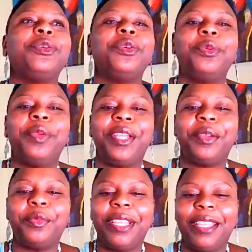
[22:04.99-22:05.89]
school,
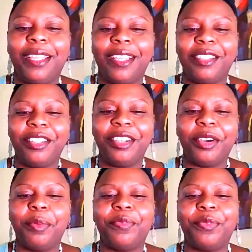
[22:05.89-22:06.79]
we we you
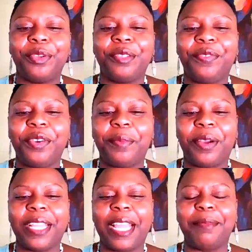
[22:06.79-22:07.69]
know before the
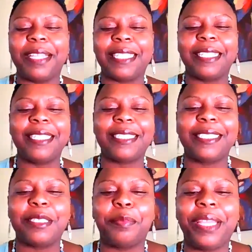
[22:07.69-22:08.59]
football game, they said this
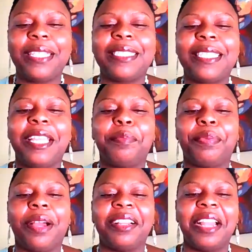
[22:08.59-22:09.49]
is the pigskin
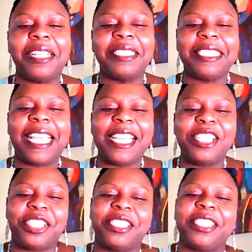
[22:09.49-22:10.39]

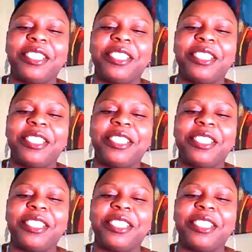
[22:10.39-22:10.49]
prognostication.